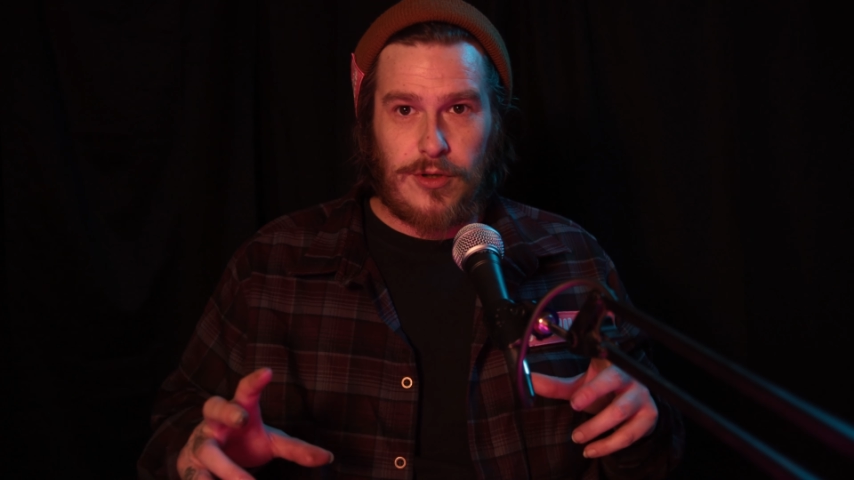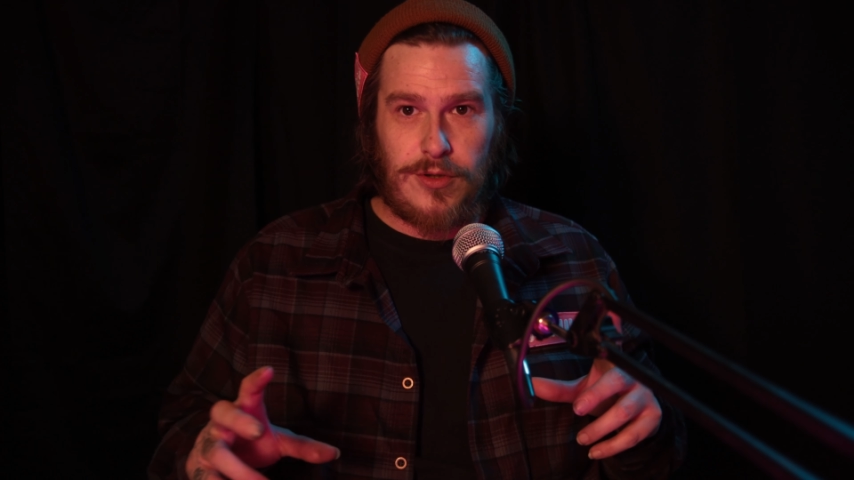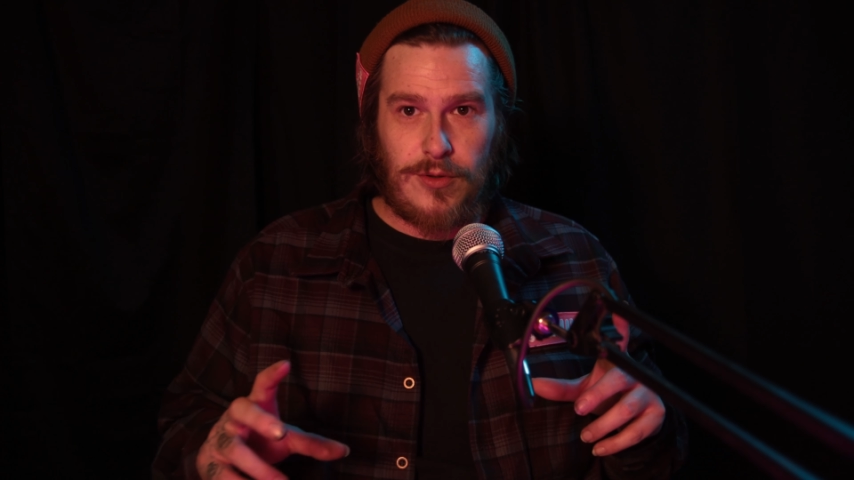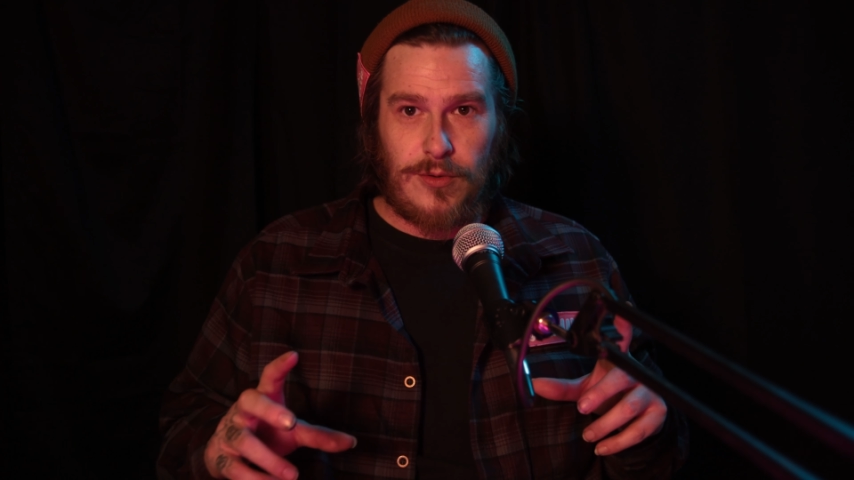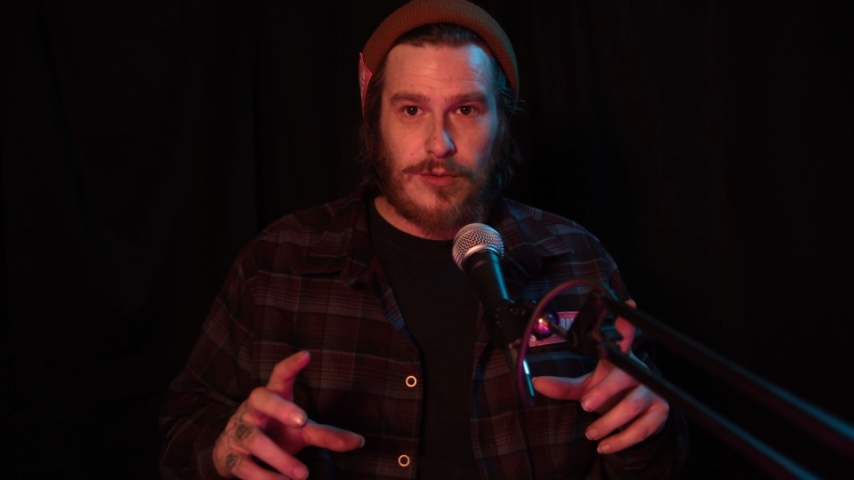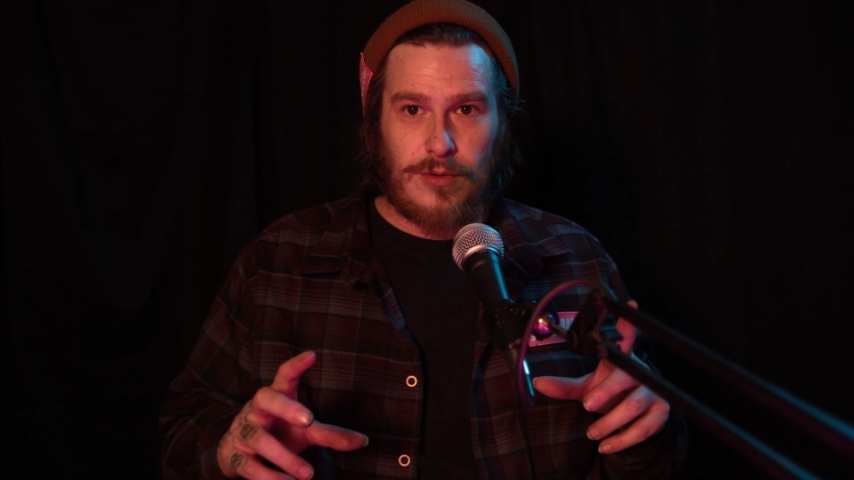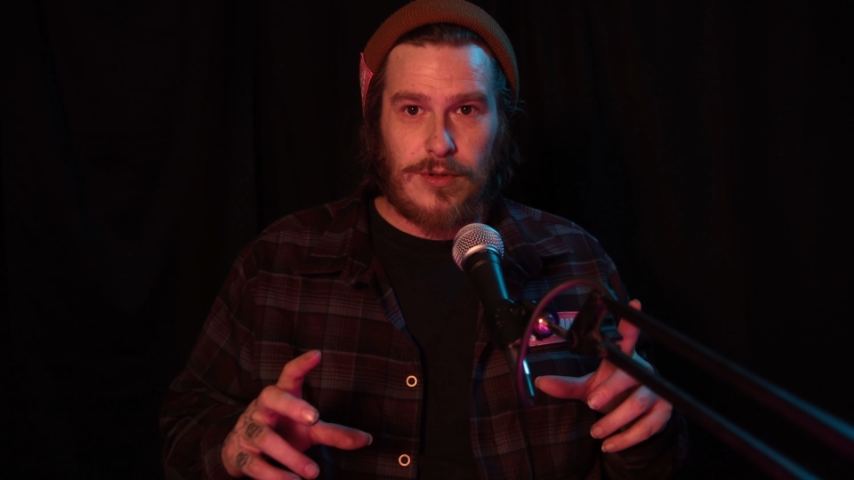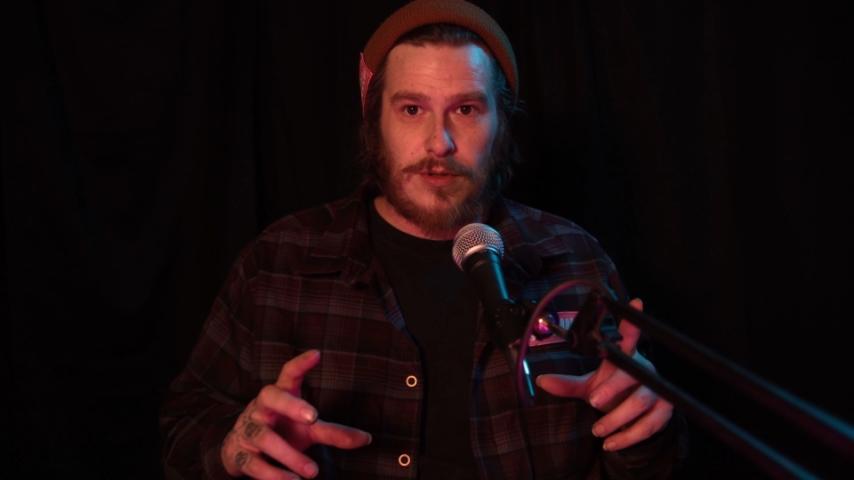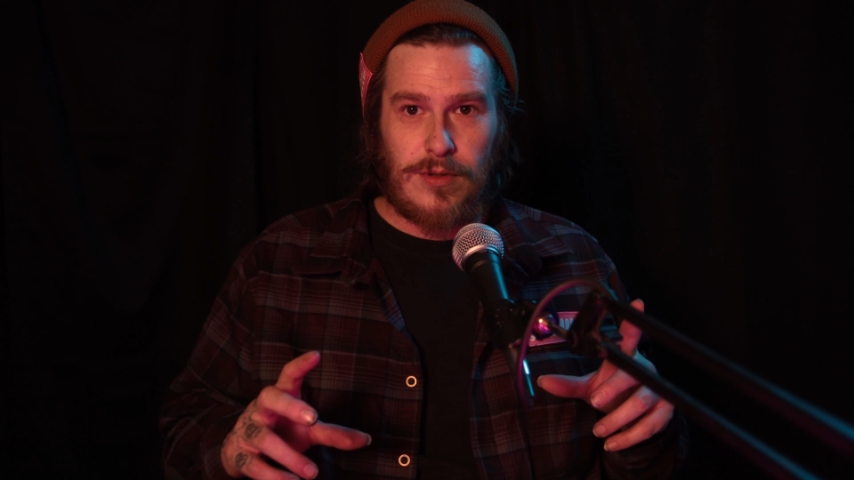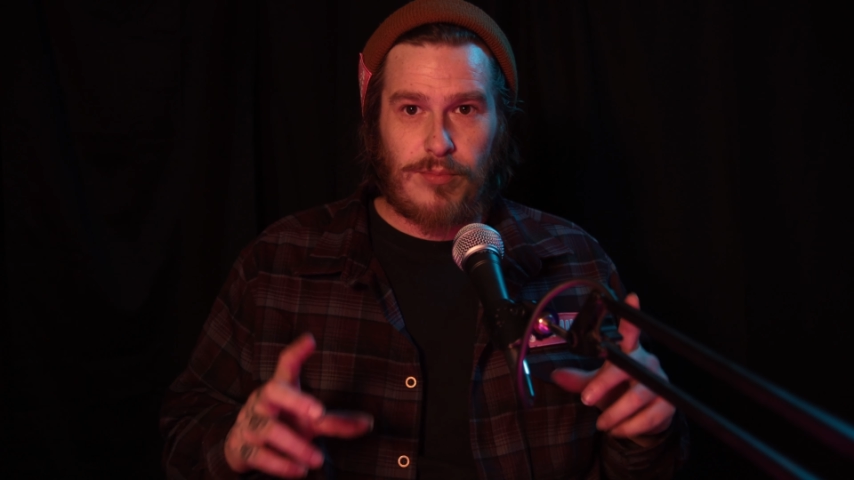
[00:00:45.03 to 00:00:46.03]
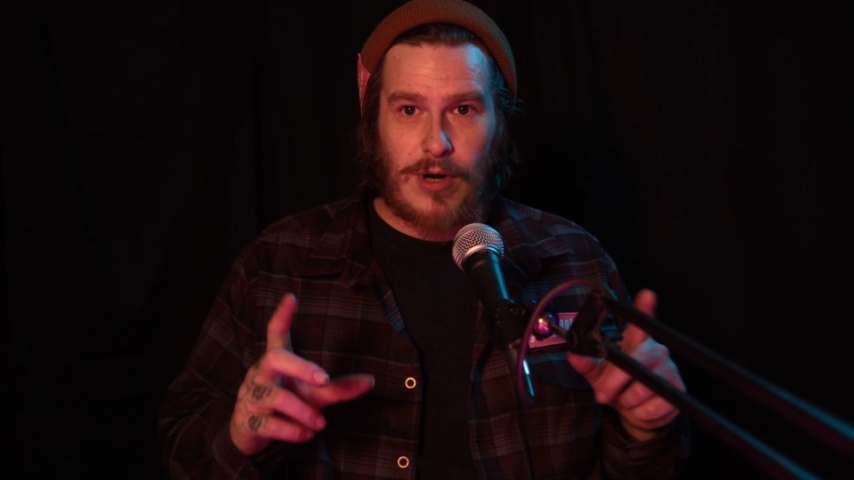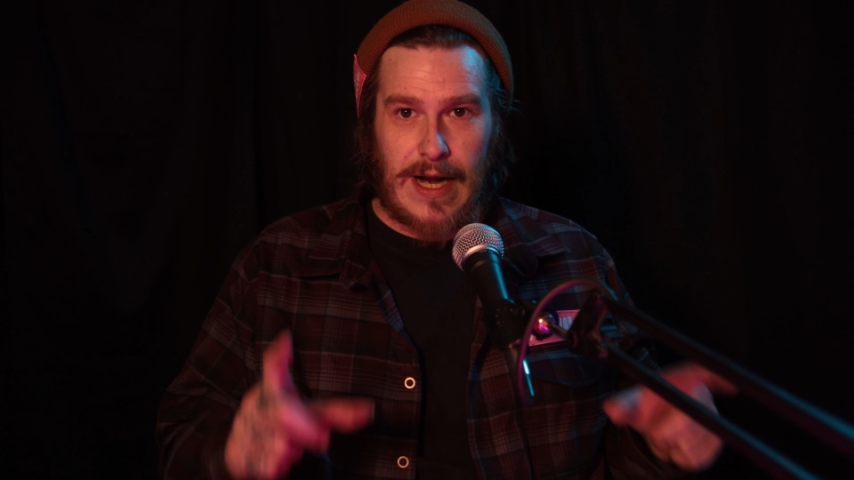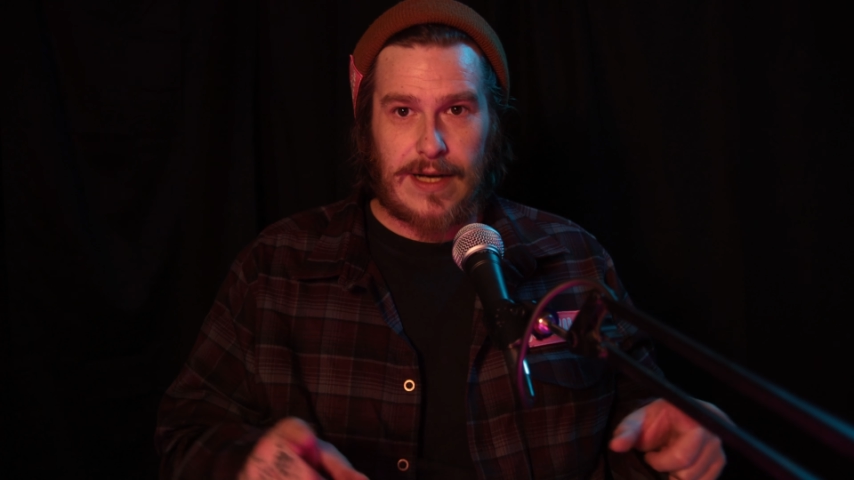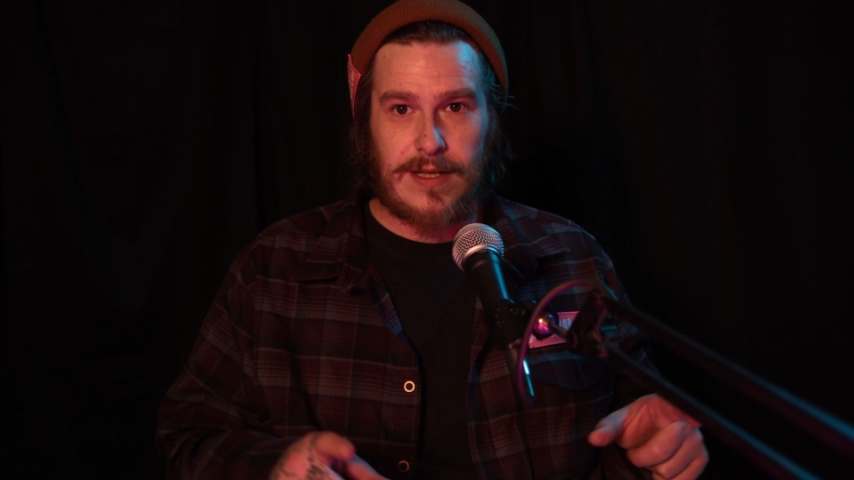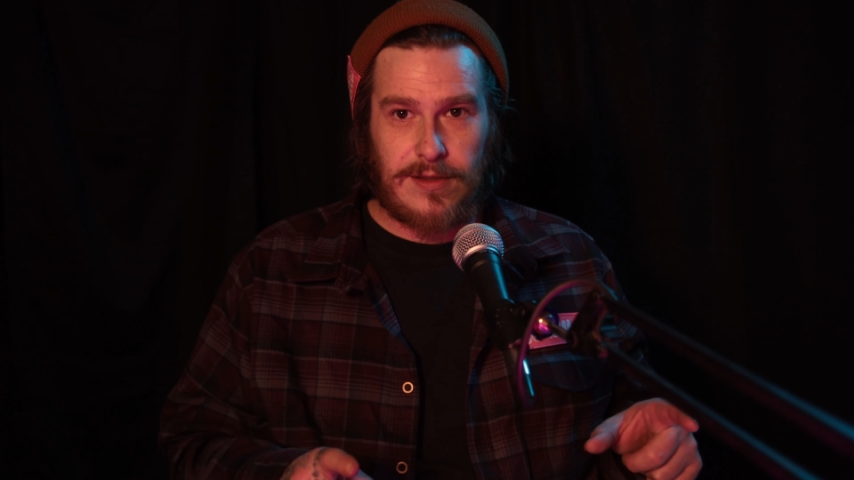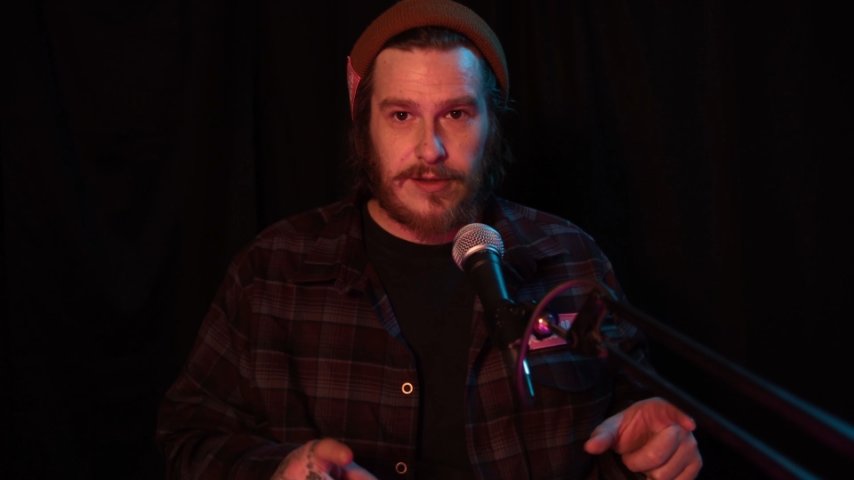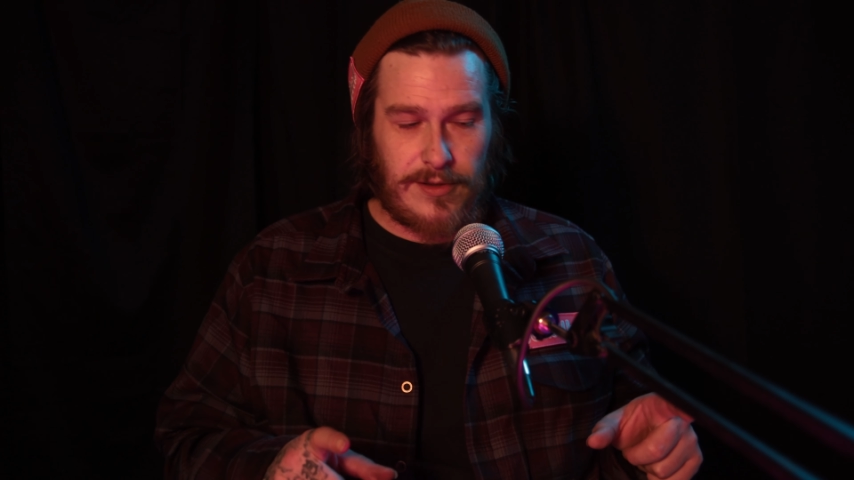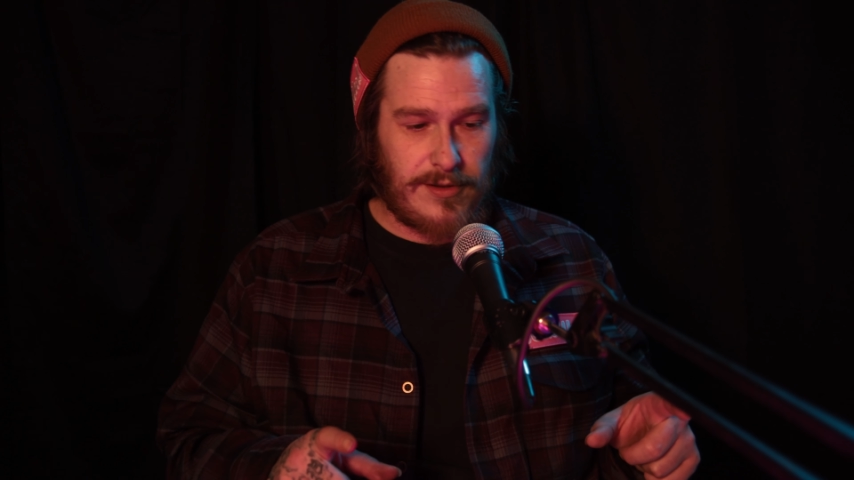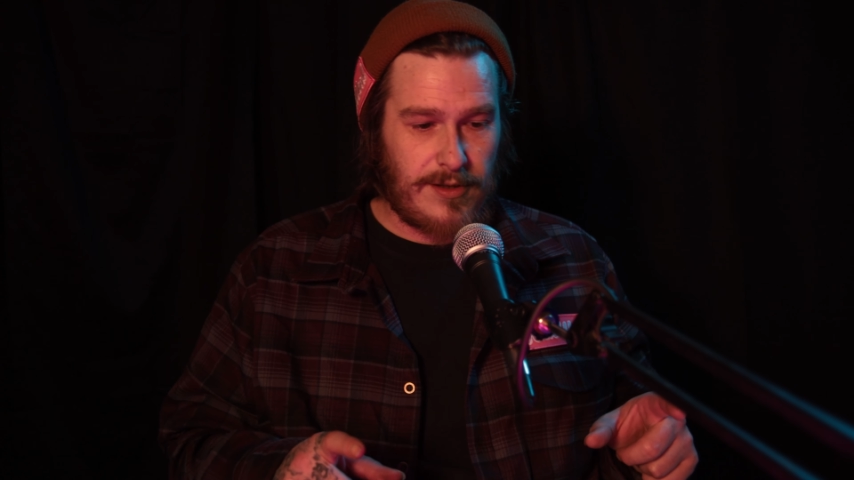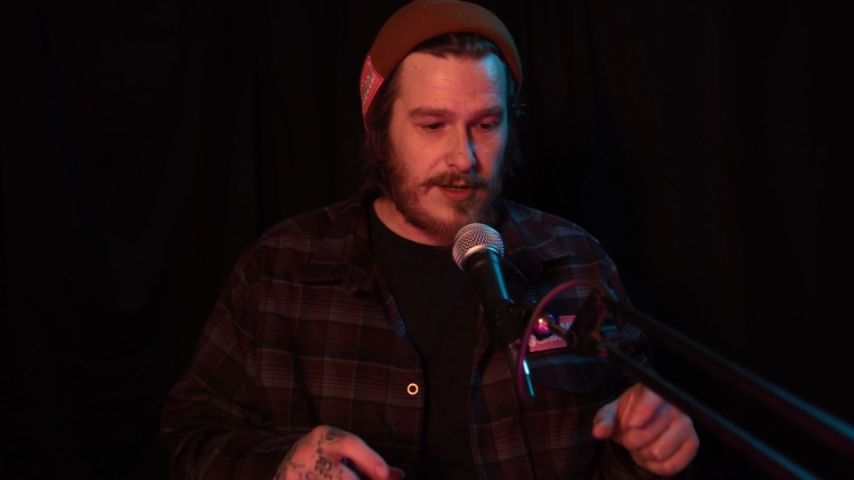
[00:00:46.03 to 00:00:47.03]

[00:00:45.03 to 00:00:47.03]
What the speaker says: to practice